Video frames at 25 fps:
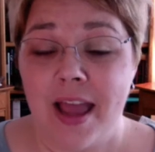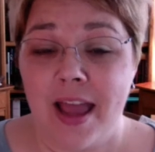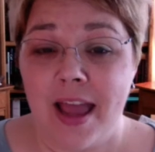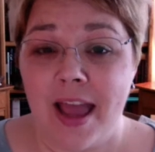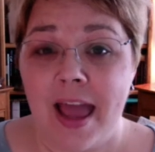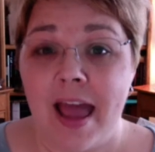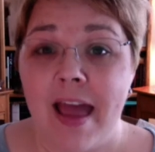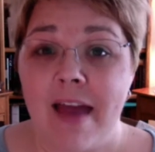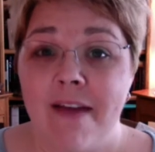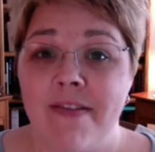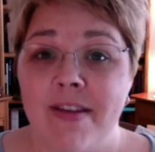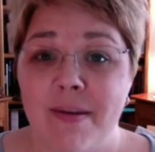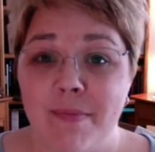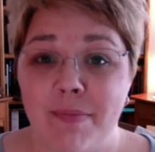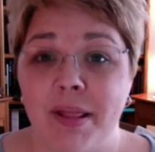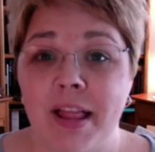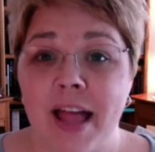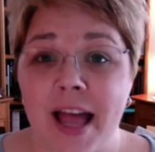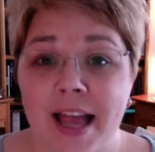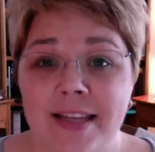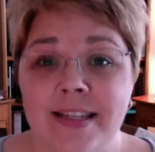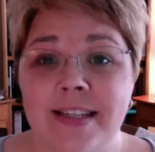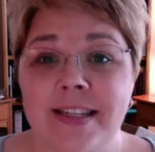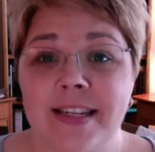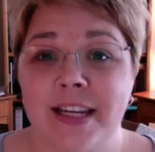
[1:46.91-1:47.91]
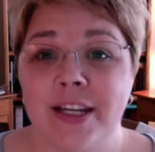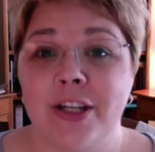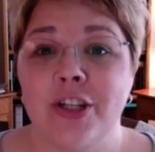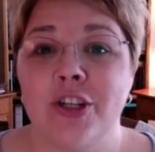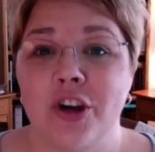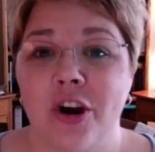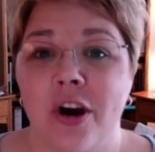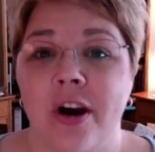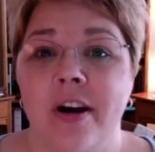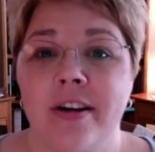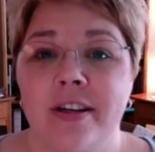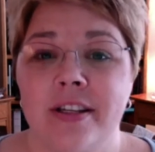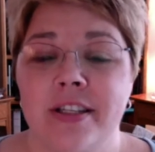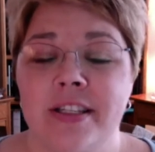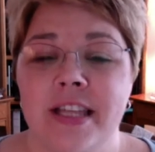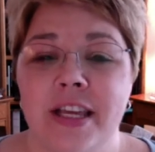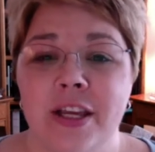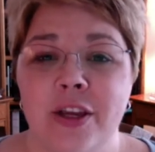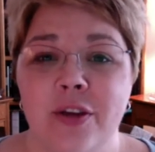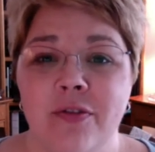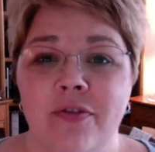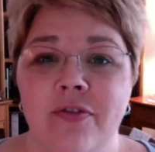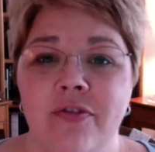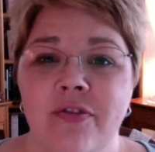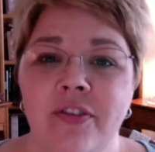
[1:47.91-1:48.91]
heavy plastic charts that
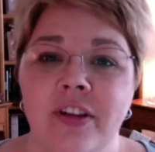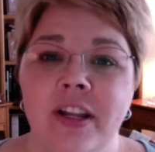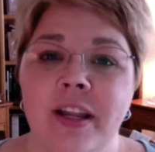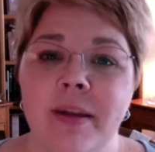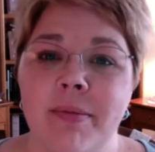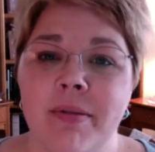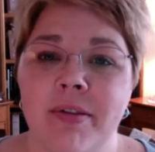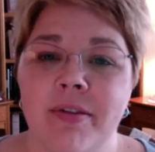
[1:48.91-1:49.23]
you flip